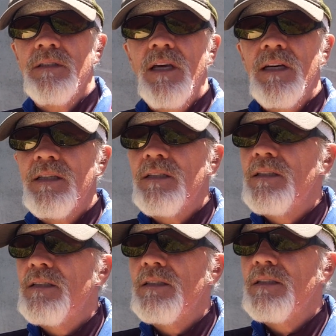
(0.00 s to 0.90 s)
that
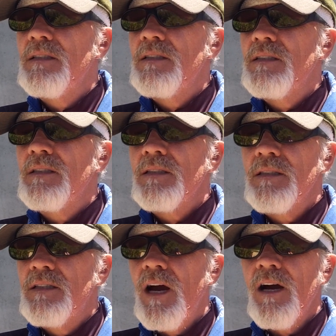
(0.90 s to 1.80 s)

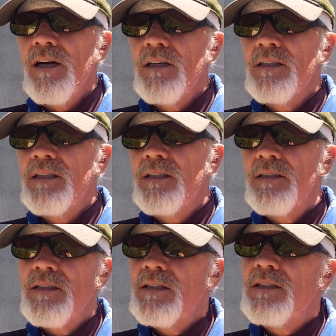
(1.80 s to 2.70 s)
God
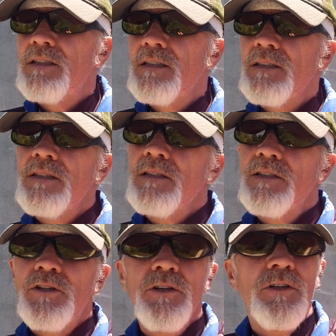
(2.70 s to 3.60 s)

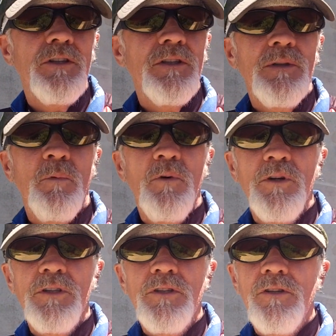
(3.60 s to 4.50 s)
coulda,
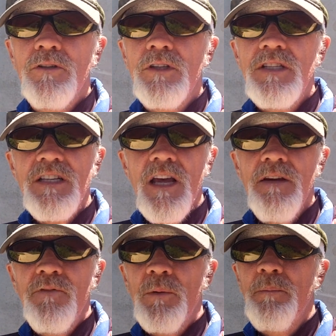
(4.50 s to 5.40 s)
woulda, shoulda
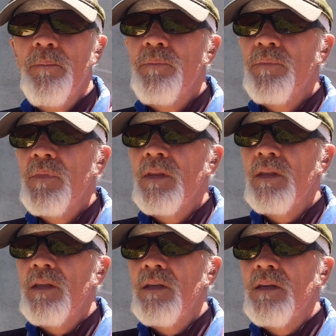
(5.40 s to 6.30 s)
saved them.
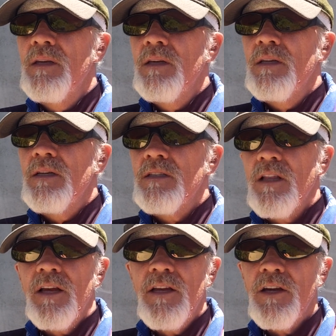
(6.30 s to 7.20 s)
It's
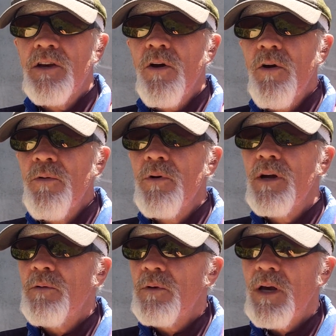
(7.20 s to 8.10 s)
like that car
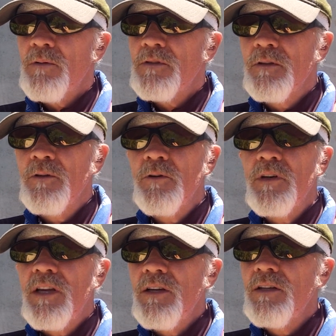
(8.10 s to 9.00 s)
wreck when I was a little
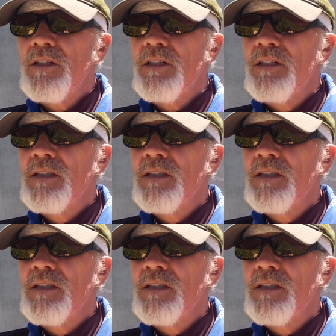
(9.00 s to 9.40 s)
kid.